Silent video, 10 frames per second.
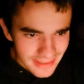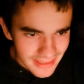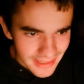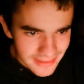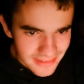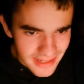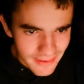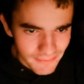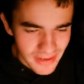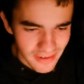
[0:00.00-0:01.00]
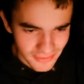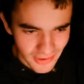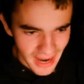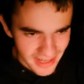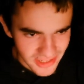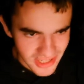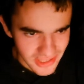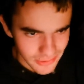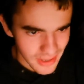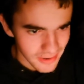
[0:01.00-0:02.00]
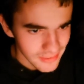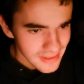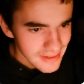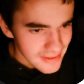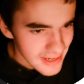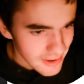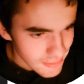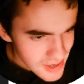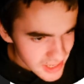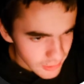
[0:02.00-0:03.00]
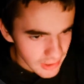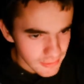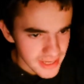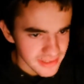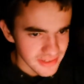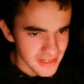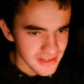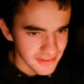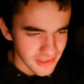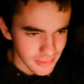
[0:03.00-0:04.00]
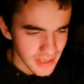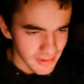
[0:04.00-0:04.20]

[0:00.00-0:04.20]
And yeah, I've got Angie as well. Yeah, really quite weird scenes as well.